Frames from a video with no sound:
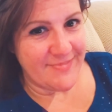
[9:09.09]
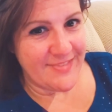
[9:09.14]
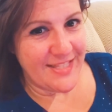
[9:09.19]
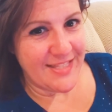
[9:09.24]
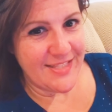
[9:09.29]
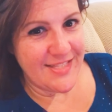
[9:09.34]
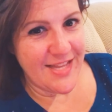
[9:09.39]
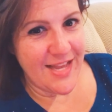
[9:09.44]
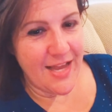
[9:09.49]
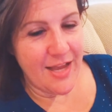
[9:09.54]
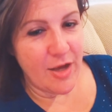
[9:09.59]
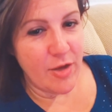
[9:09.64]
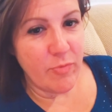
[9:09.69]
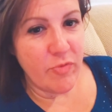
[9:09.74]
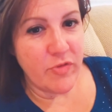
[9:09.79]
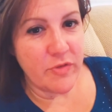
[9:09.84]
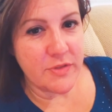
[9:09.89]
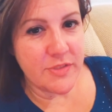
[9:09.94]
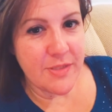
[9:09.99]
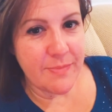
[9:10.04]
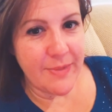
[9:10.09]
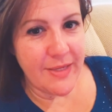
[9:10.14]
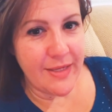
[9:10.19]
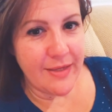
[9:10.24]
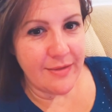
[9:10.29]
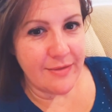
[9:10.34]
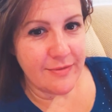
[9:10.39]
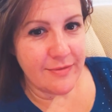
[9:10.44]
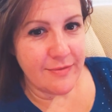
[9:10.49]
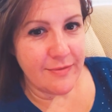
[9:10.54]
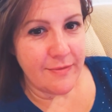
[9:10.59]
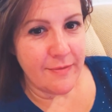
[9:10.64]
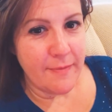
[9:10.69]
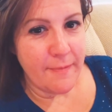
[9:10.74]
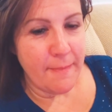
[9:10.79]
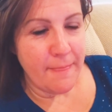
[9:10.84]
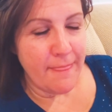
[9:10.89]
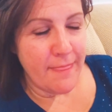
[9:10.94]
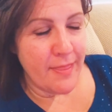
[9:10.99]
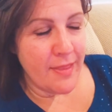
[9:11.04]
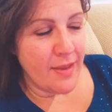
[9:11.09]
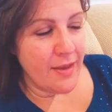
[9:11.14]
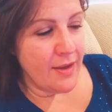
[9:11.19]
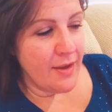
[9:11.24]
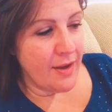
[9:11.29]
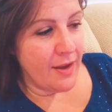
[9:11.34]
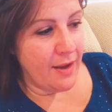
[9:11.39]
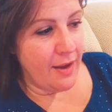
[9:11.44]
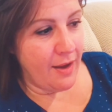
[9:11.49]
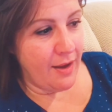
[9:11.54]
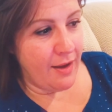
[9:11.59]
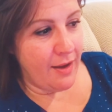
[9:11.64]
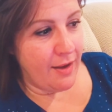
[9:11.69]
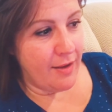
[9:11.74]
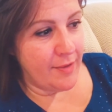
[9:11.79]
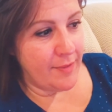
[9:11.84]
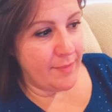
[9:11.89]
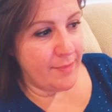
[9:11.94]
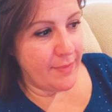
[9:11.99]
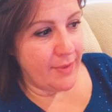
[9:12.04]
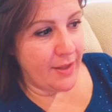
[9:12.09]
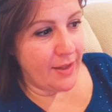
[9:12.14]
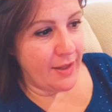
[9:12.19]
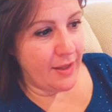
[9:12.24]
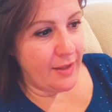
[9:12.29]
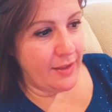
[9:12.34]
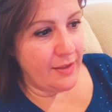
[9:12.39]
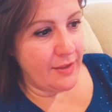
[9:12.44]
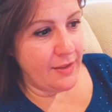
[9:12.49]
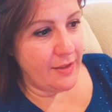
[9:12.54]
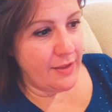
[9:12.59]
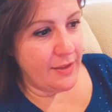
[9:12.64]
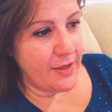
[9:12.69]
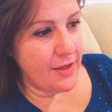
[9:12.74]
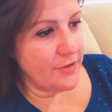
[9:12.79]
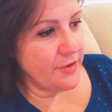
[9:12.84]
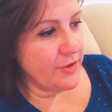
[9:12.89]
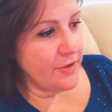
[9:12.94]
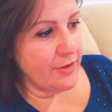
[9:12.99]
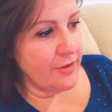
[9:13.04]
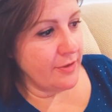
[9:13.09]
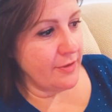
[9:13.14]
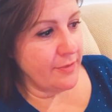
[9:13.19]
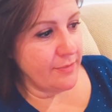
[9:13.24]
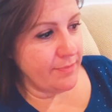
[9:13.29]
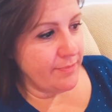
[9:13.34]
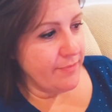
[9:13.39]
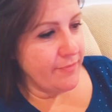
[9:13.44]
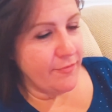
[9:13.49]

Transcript: That's not helpful to me. Another